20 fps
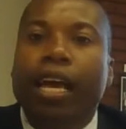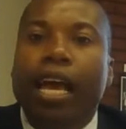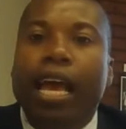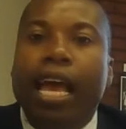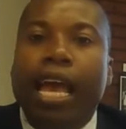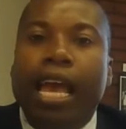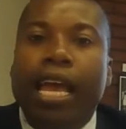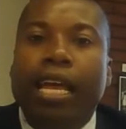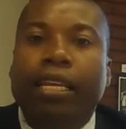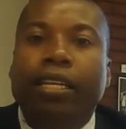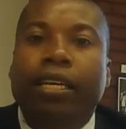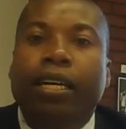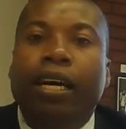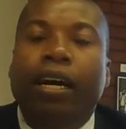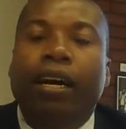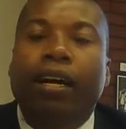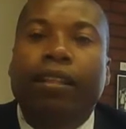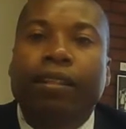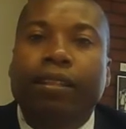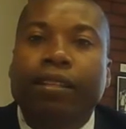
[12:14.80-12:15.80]
and
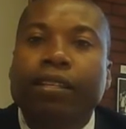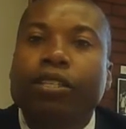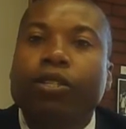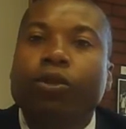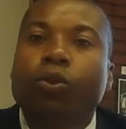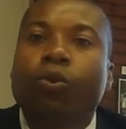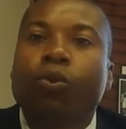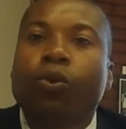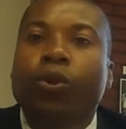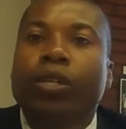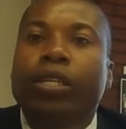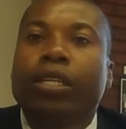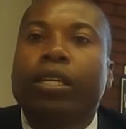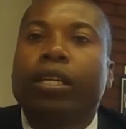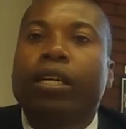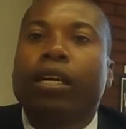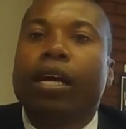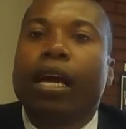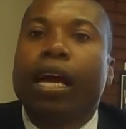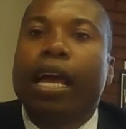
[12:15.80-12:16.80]
this would
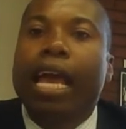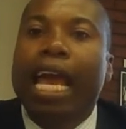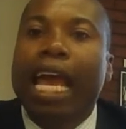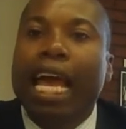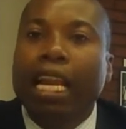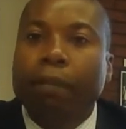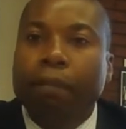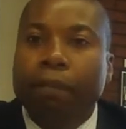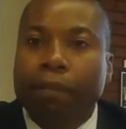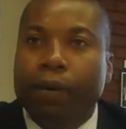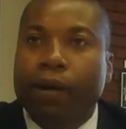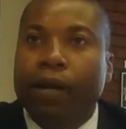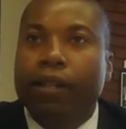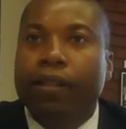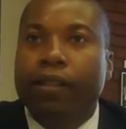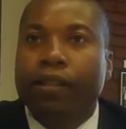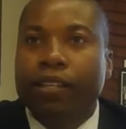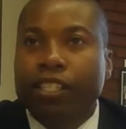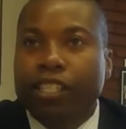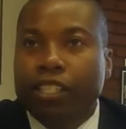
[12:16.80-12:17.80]
help
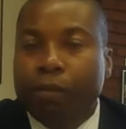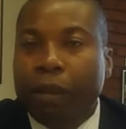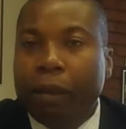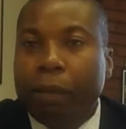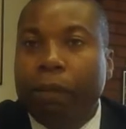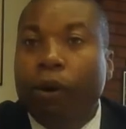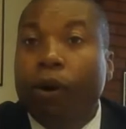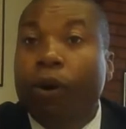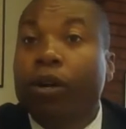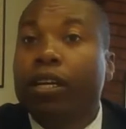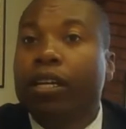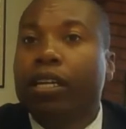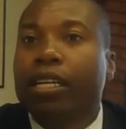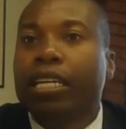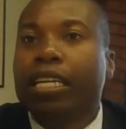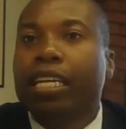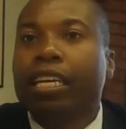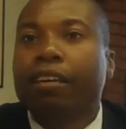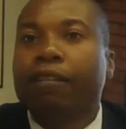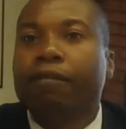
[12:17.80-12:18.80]
these people
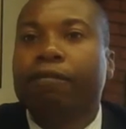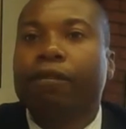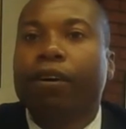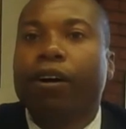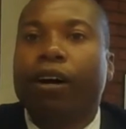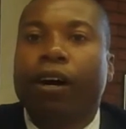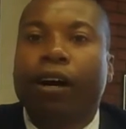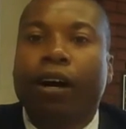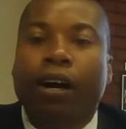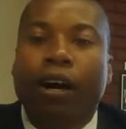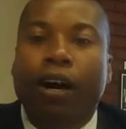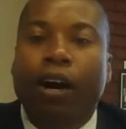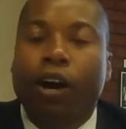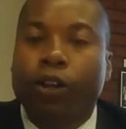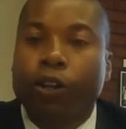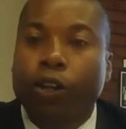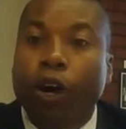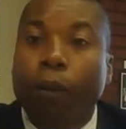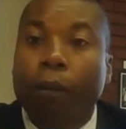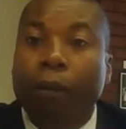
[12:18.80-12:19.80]
live a
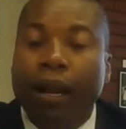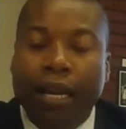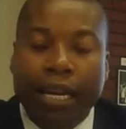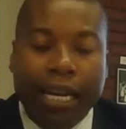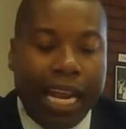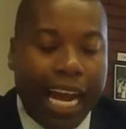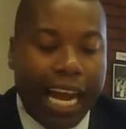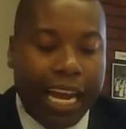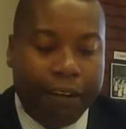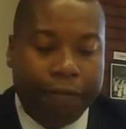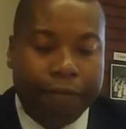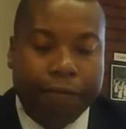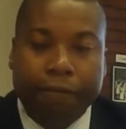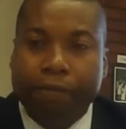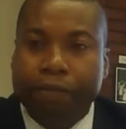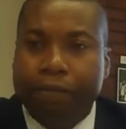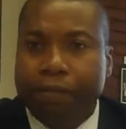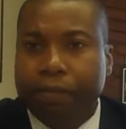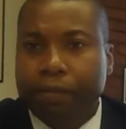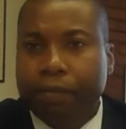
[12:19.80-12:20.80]
normal life.
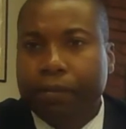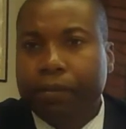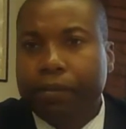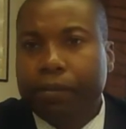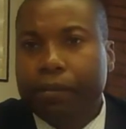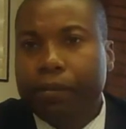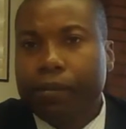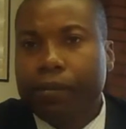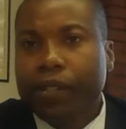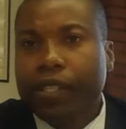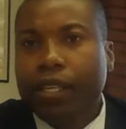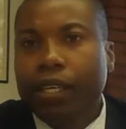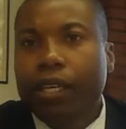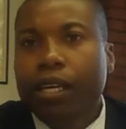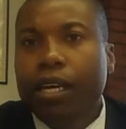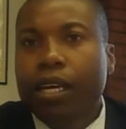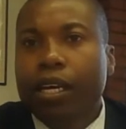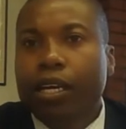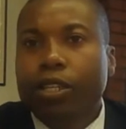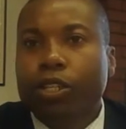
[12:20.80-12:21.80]

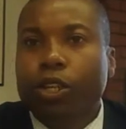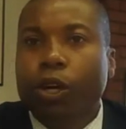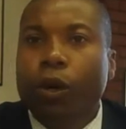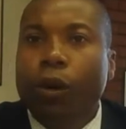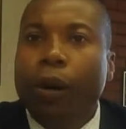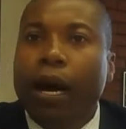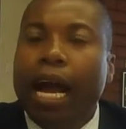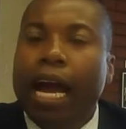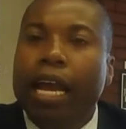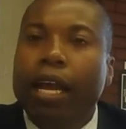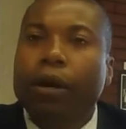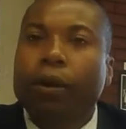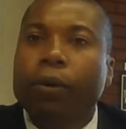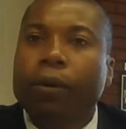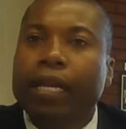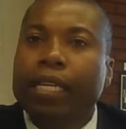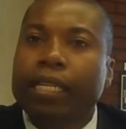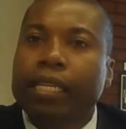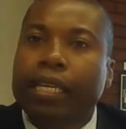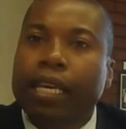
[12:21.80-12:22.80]
So I
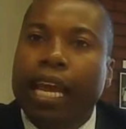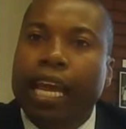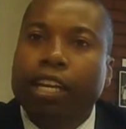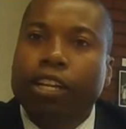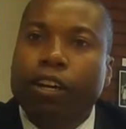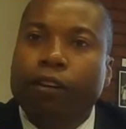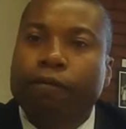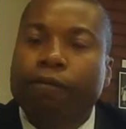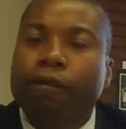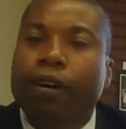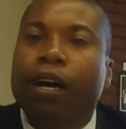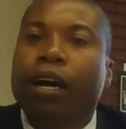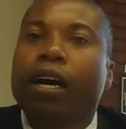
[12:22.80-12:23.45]
already kind of